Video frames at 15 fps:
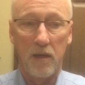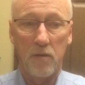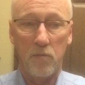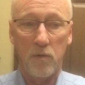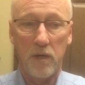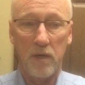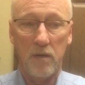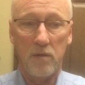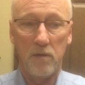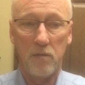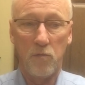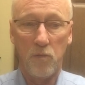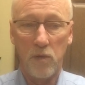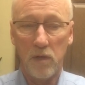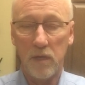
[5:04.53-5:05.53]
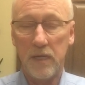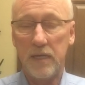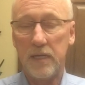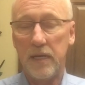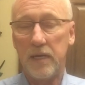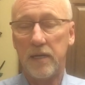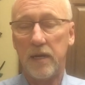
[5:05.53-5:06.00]
we really
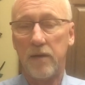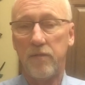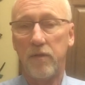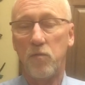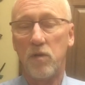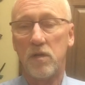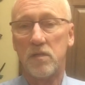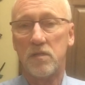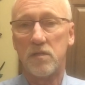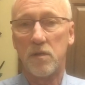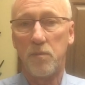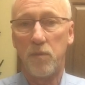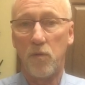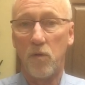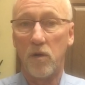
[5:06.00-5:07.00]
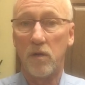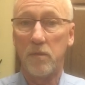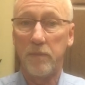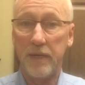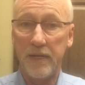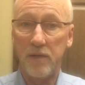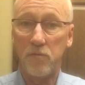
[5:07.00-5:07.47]
need everyone's support,
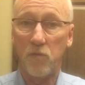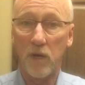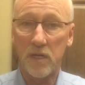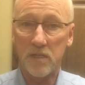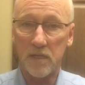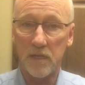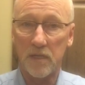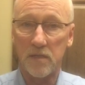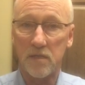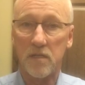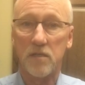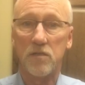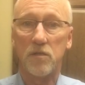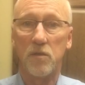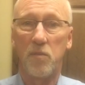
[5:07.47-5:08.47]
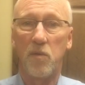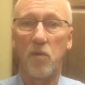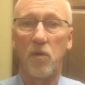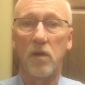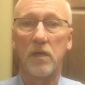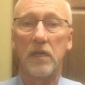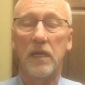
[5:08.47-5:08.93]
meaning residents'
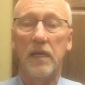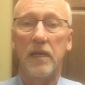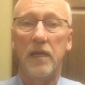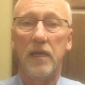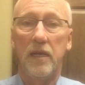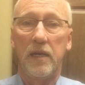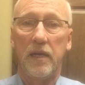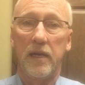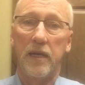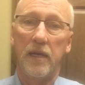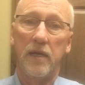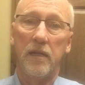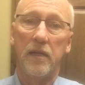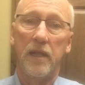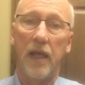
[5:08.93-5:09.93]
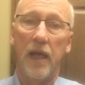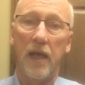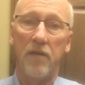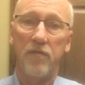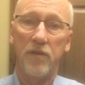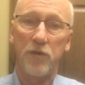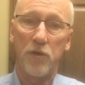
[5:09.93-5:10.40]
support, in
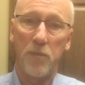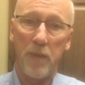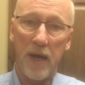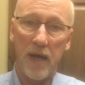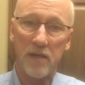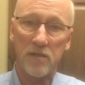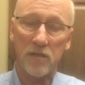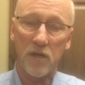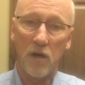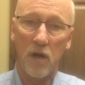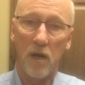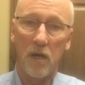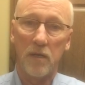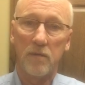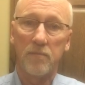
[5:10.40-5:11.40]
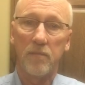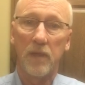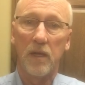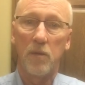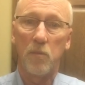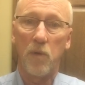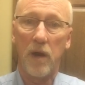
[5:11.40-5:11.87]
having your mask on,
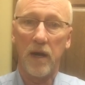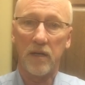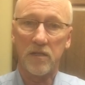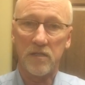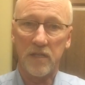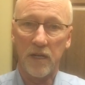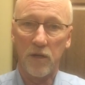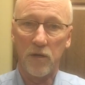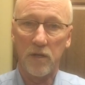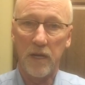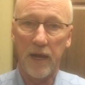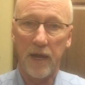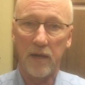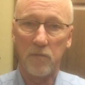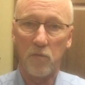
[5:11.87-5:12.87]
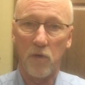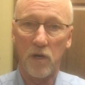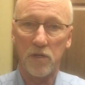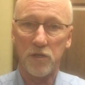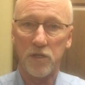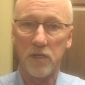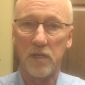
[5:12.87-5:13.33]
practicing good hand
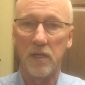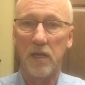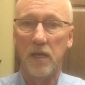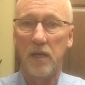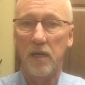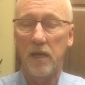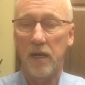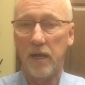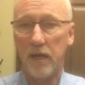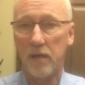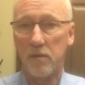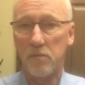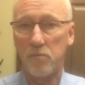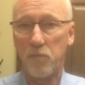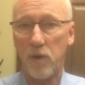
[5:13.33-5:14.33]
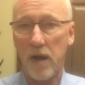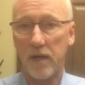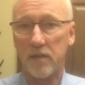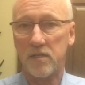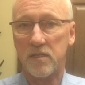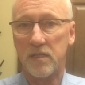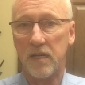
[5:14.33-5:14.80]
washing, and
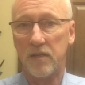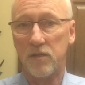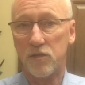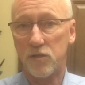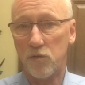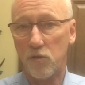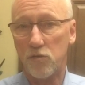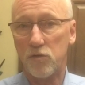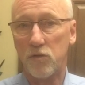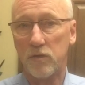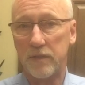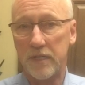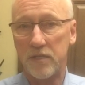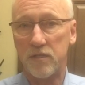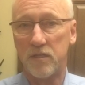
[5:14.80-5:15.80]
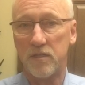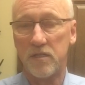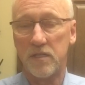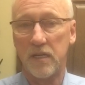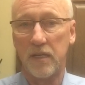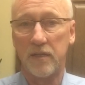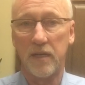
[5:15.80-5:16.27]
practicing the social
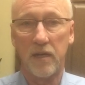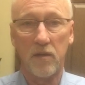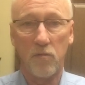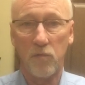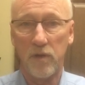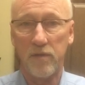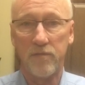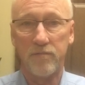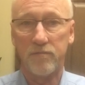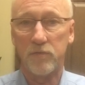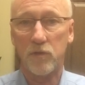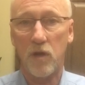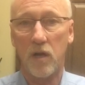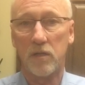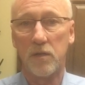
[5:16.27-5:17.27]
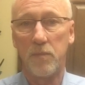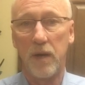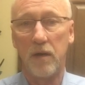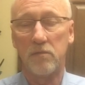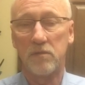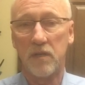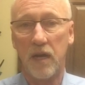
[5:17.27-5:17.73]
distancing that we've talked
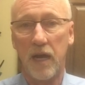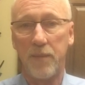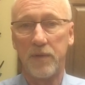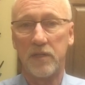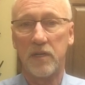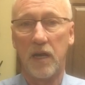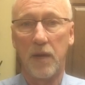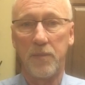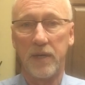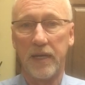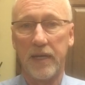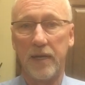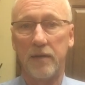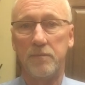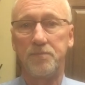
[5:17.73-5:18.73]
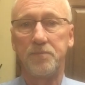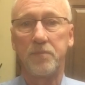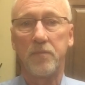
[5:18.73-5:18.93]
about time and time again.